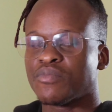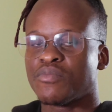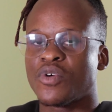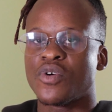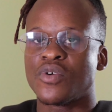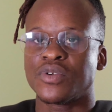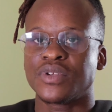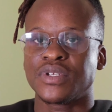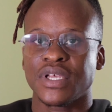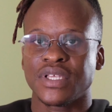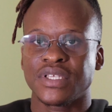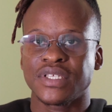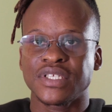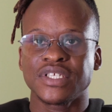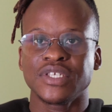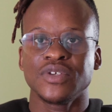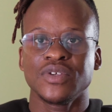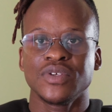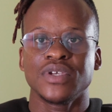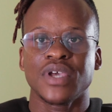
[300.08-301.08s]
mode and
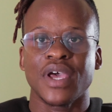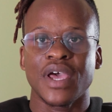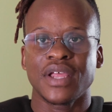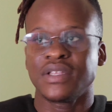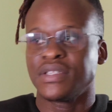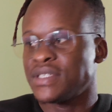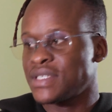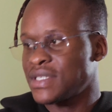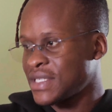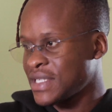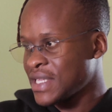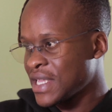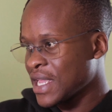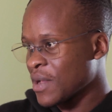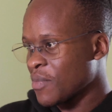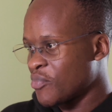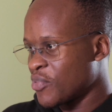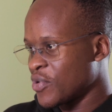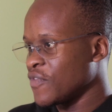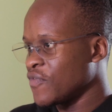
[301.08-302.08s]
seeing a
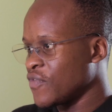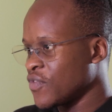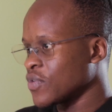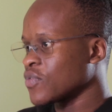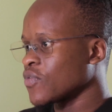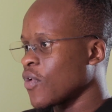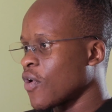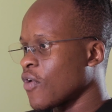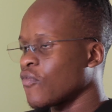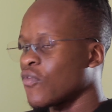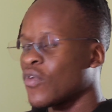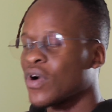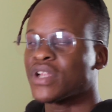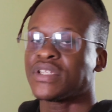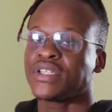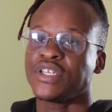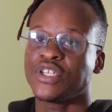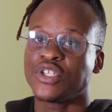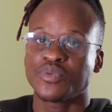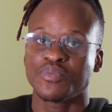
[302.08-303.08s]
preview of
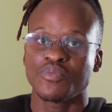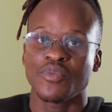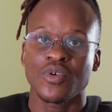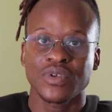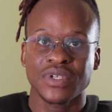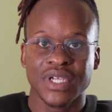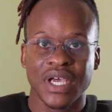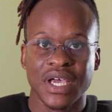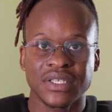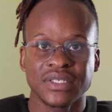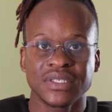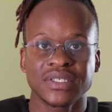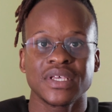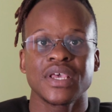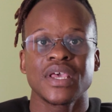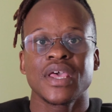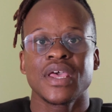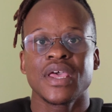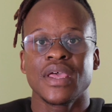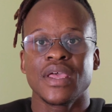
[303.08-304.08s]
what each mode does,
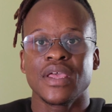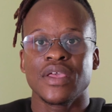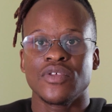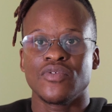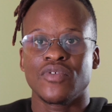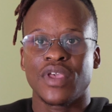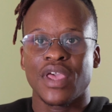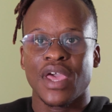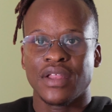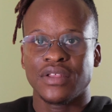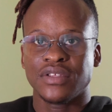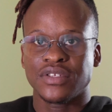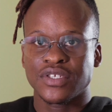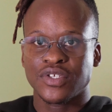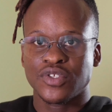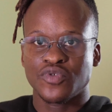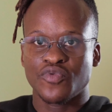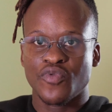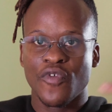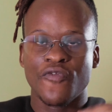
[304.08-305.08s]
you can
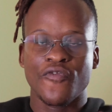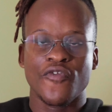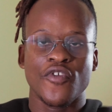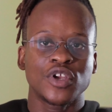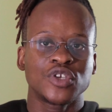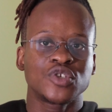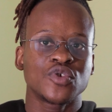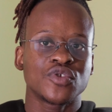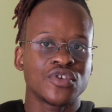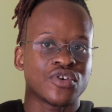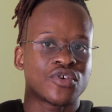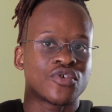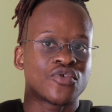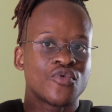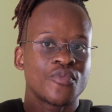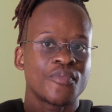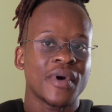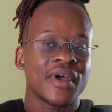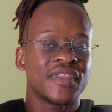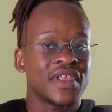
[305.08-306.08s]
just refer to the
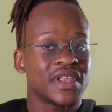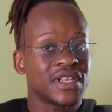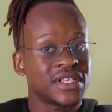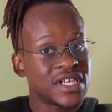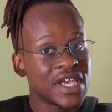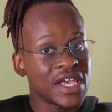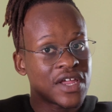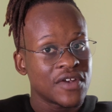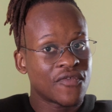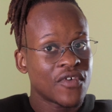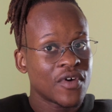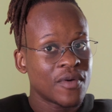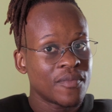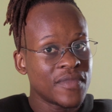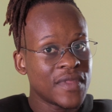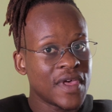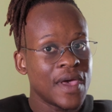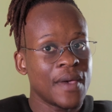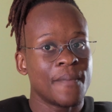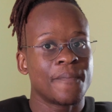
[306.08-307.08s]
group and then take it from
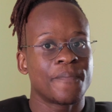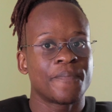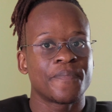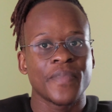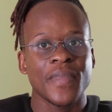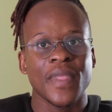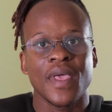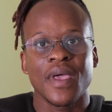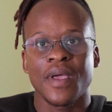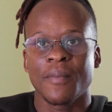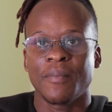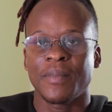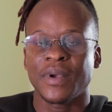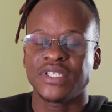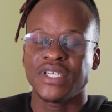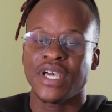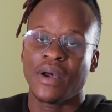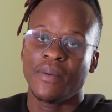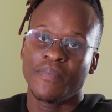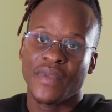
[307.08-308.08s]
there. But
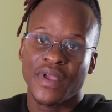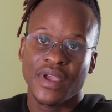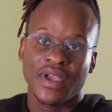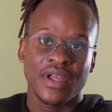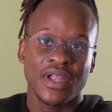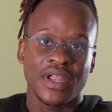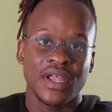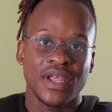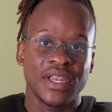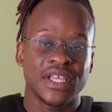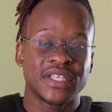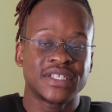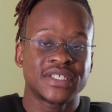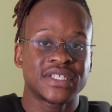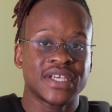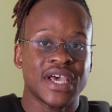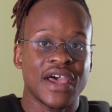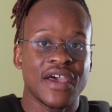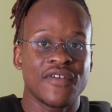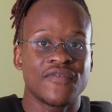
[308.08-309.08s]
yeah, let's
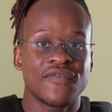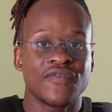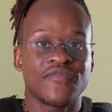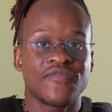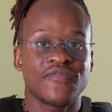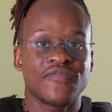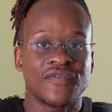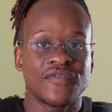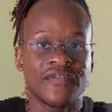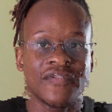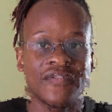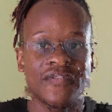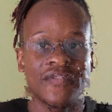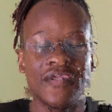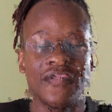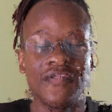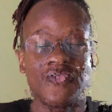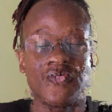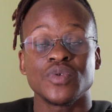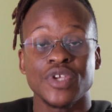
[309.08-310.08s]
dive
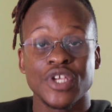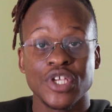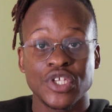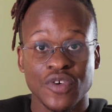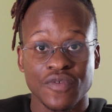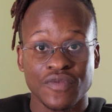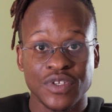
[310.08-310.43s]
into each of